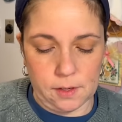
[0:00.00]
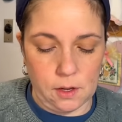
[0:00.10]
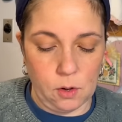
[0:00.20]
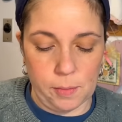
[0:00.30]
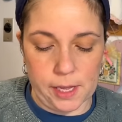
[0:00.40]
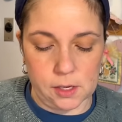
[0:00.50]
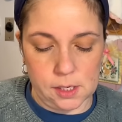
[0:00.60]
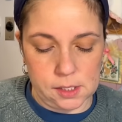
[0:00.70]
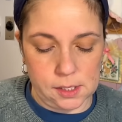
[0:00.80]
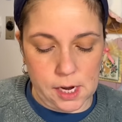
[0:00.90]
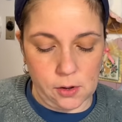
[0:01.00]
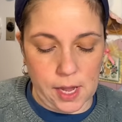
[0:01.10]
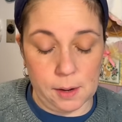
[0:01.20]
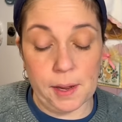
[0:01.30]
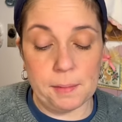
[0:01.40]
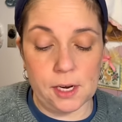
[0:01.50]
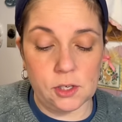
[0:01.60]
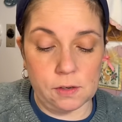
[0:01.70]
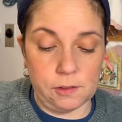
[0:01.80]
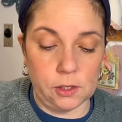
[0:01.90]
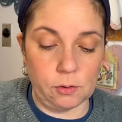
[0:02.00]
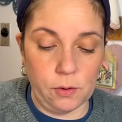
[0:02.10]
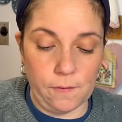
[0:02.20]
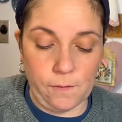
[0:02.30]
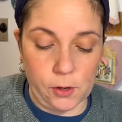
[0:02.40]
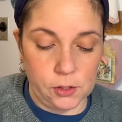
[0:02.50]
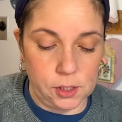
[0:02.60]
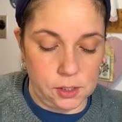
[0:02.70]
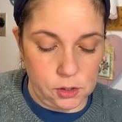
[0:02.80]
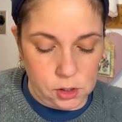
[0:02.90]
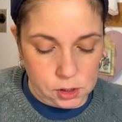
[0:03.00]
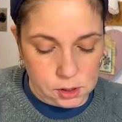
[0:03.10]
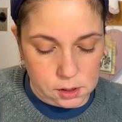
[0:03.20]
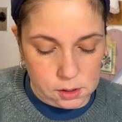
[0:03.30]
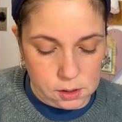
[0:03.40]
Oh my goodness. Okay, maybe I should have looked through it first because there's just